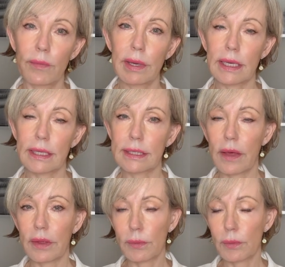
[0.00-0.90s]
because
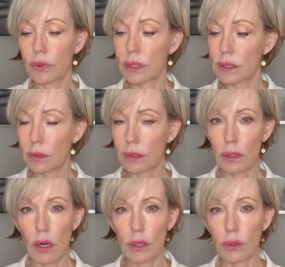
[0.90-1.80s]
now that I'm older, it's a
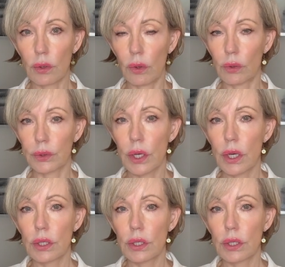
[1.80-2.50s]
little hard to hold.